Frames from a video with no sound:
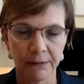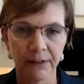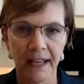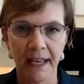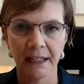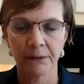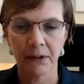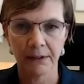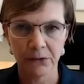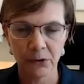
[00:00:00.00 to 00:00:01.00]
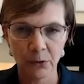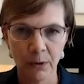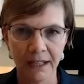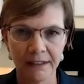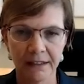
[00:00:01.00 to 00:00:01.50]
flag. If you have new
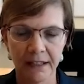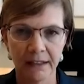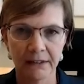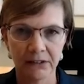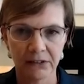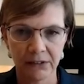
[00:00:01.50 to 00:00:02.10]
onset